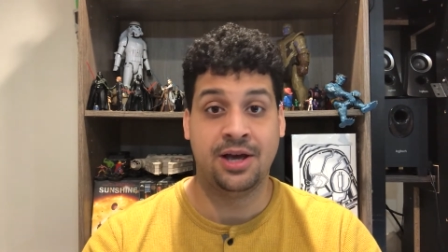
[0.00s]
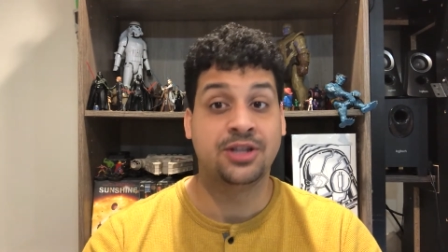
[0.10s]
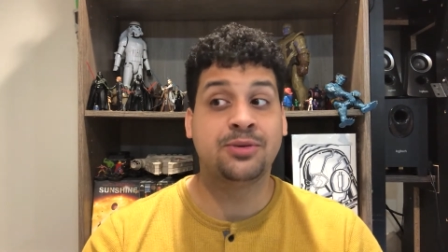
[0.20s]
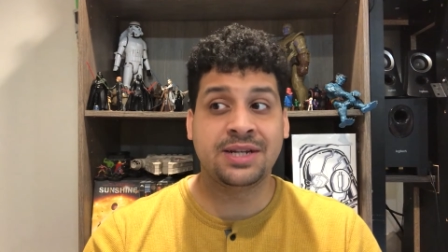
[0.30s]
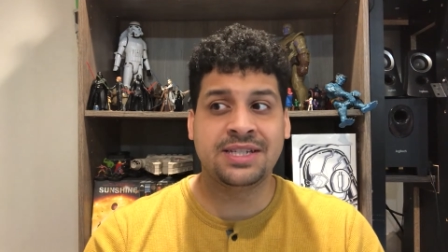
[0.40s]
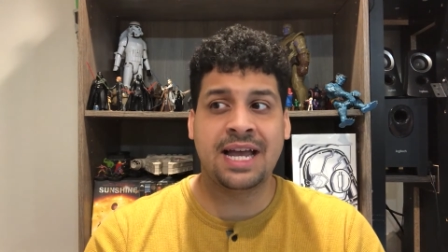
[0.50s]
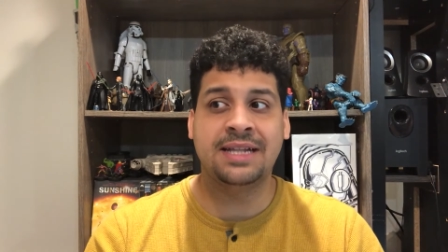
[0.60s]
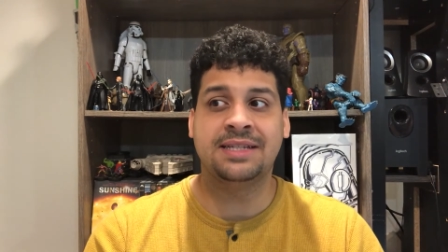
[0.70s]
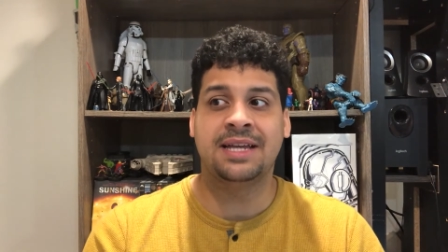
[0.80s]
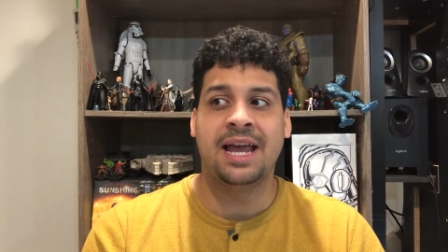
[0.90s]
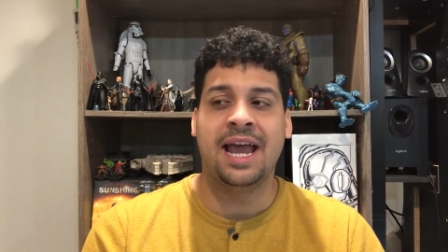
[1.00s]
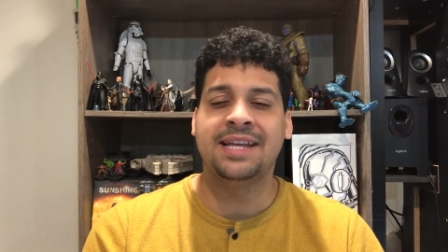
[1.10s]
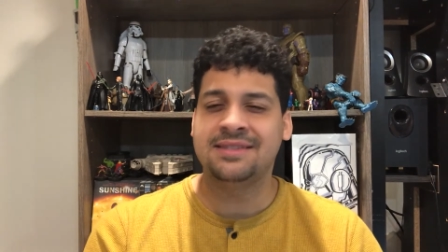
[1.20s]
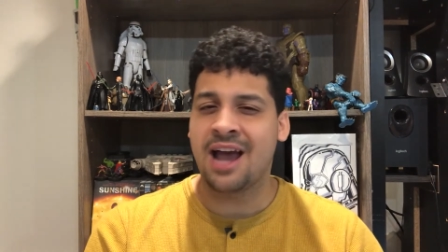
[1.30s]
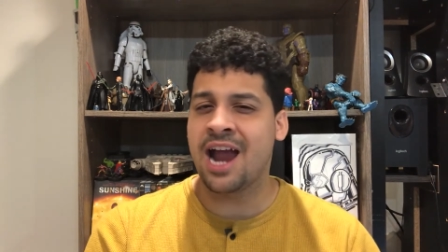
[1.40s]
So, in a sense,
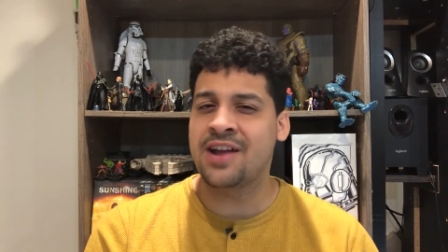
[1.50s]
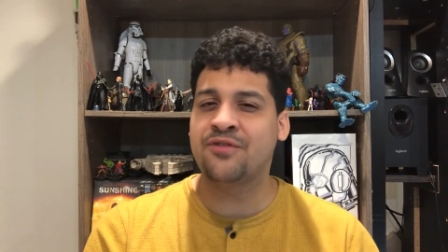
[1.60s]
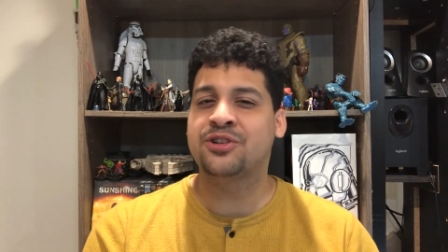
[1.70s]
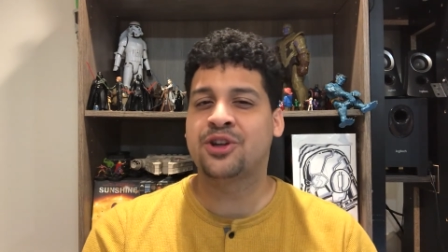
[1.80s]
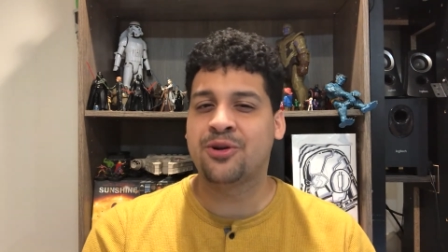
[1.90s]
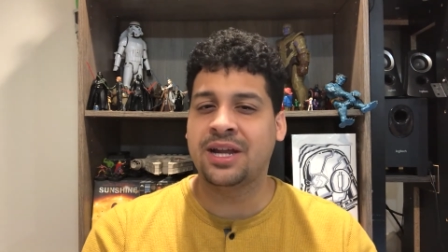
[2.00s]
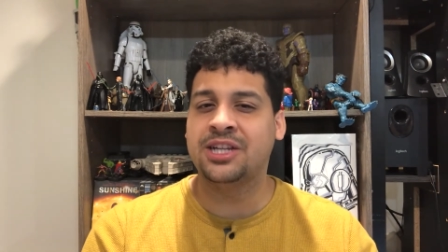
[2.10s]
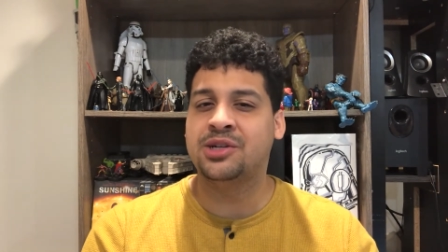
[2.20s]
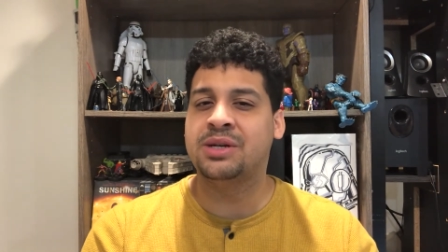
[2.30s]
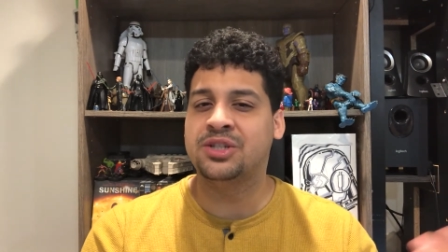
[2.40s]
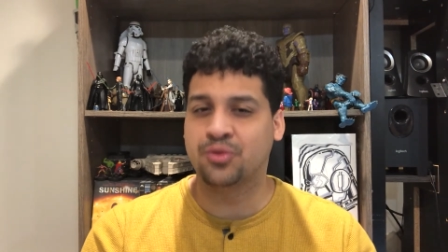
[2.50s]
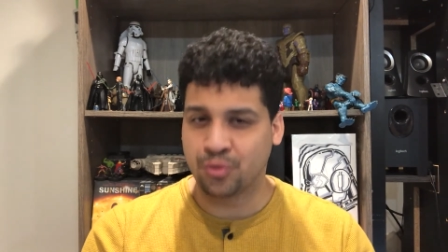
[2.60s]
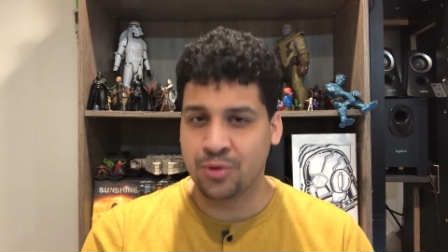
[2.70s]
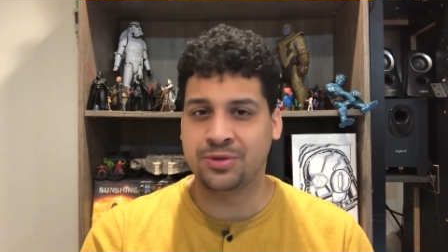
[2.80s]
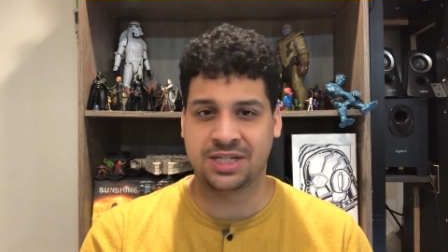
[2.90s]
he's kind of returning to his
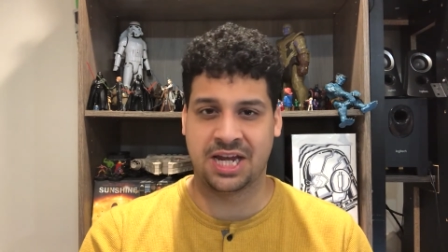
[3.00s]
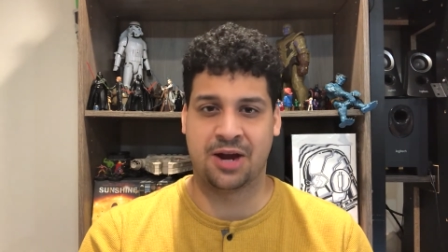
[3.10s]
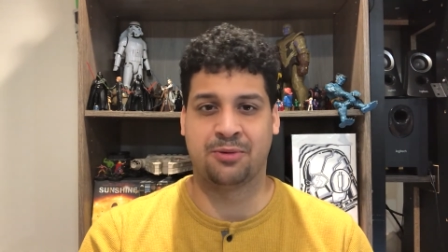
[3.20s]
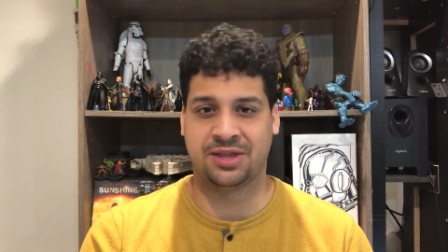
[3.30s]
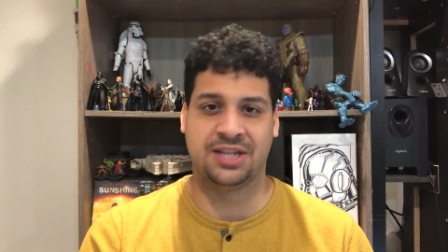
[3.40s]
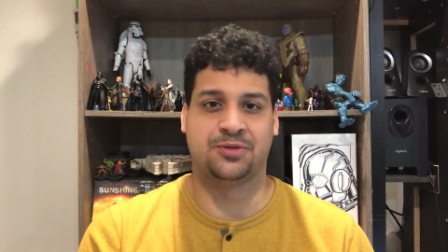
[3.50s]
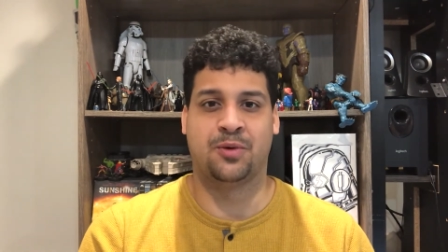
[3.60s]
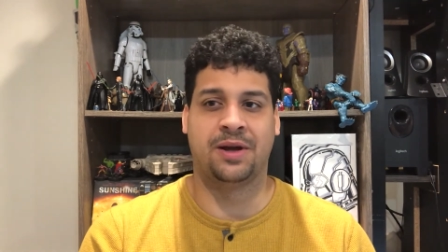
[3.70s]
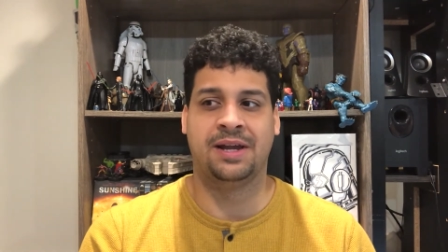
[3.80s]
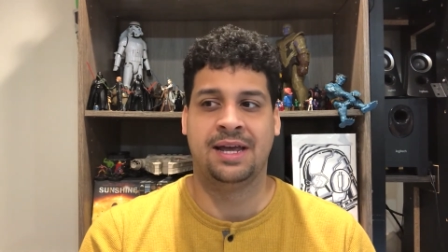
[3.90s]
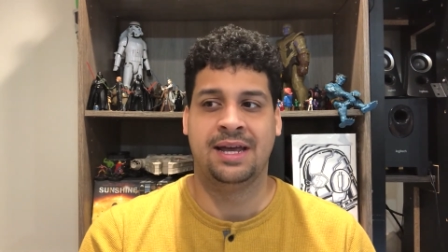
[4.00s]
roots here with this one.